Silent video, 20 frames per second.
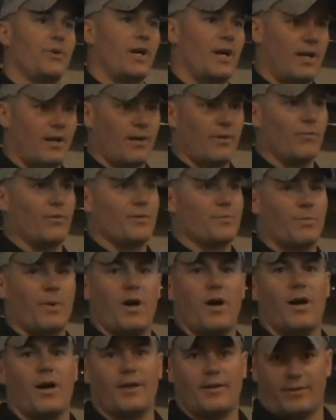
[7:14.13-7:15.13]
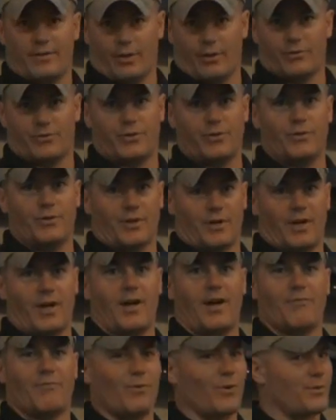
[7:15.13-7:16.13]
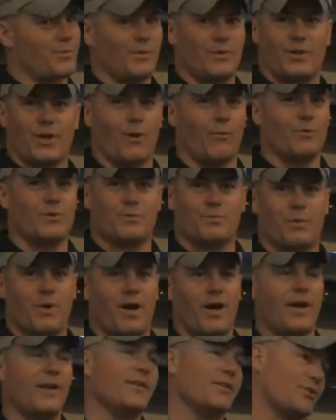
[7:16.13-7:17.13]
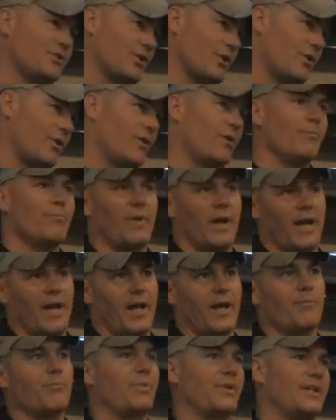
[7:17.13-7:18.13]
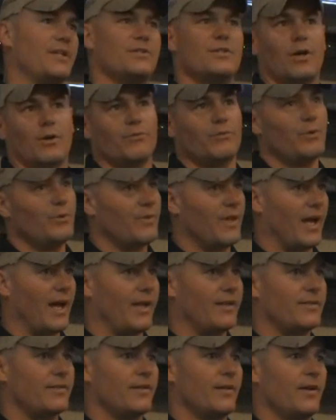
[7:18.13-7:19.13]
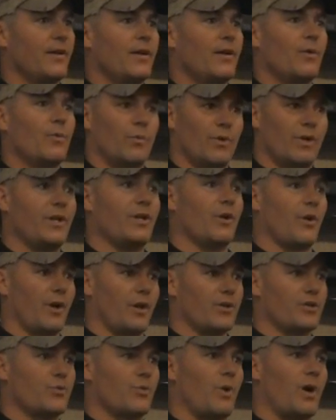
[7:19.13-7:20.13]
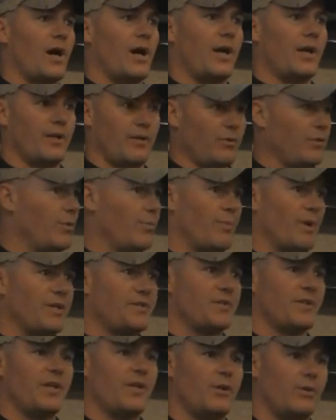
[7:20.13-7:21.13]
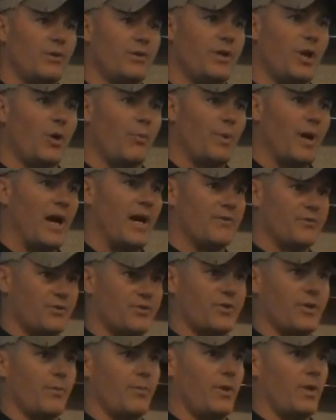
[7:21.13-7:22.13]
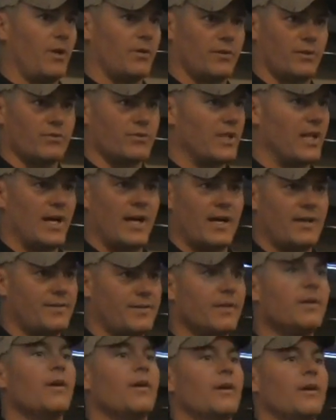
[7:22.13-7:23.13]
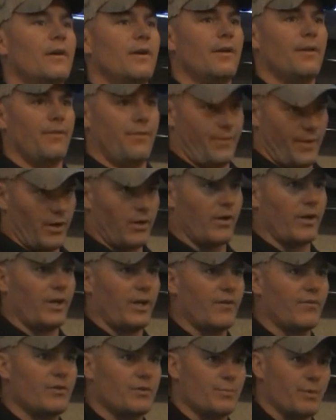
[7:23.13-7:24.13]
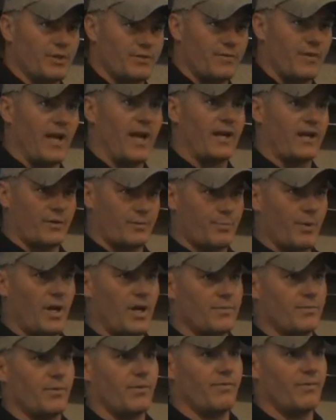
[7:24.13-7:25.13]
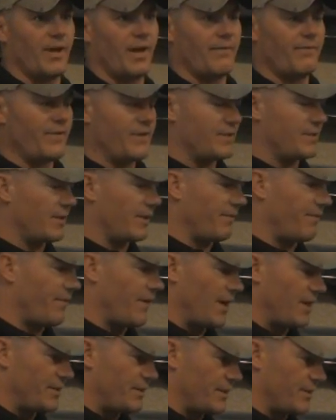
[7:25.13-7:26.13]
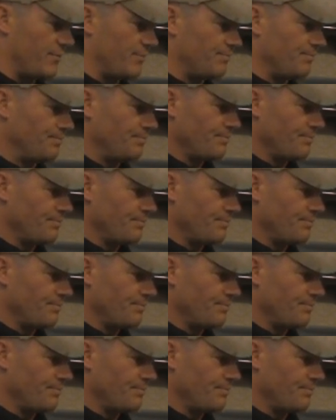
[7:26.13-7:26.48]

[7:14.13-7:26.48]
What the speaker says: do not respond. Those of you that are law enforcement don't respond to sir, ma'am, please don't do that. When you're in a SWAT, if you're busted into a dope house or something along those lines, they're going to give you as much flak as possible if not physically fight you.